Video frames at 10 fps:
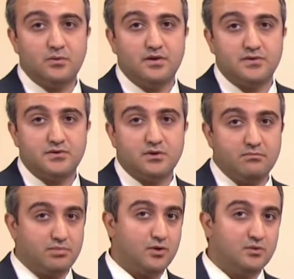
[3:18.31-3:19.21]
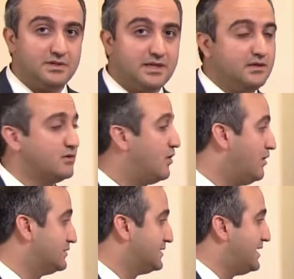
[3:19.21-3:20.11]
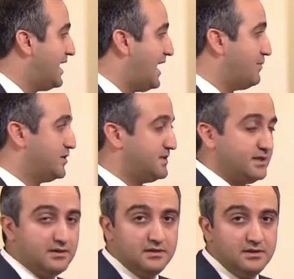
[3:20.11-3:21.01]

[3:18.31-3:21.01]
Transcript: with a certain protein called hamartin,